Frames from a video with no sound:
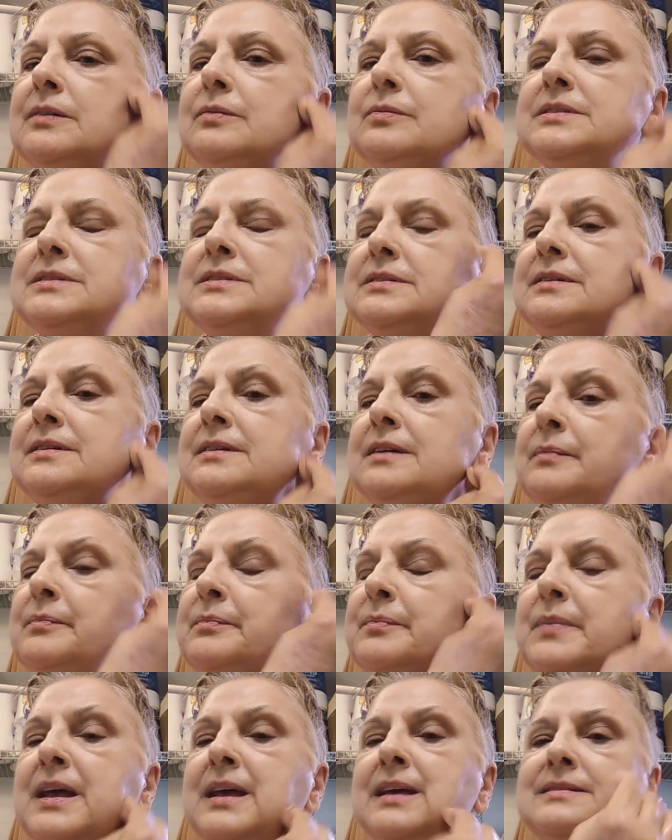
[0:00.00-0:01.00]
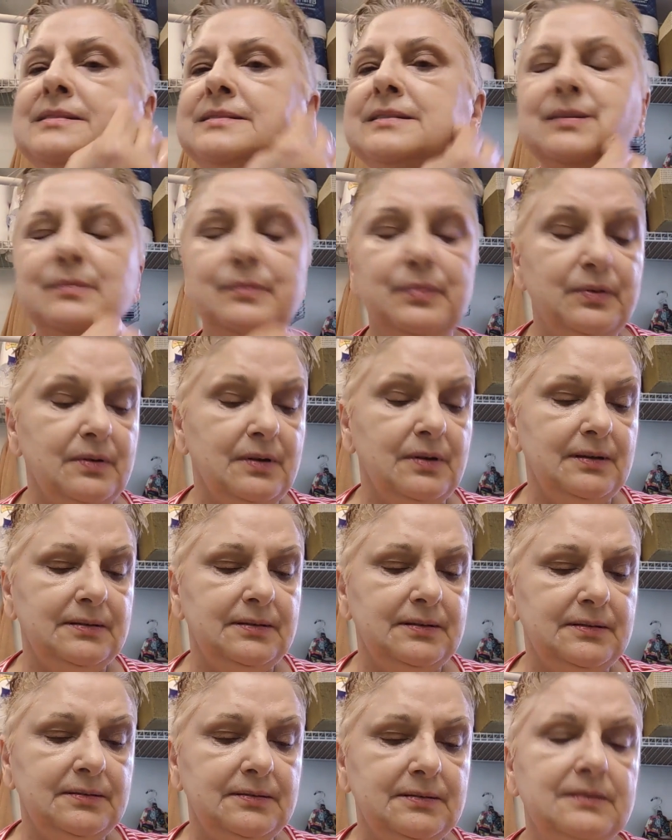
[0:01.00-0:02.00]
it was an amazing
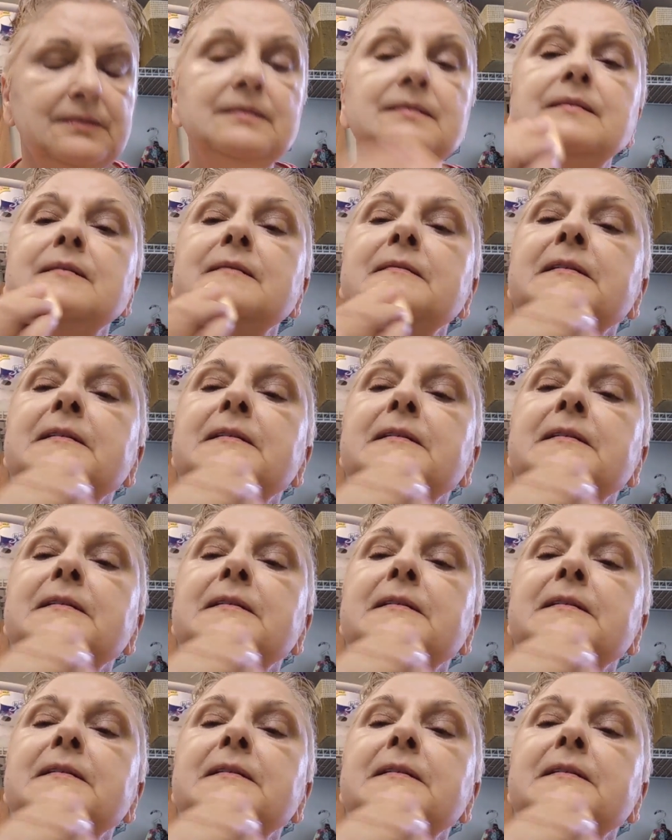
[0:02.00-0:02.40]
product.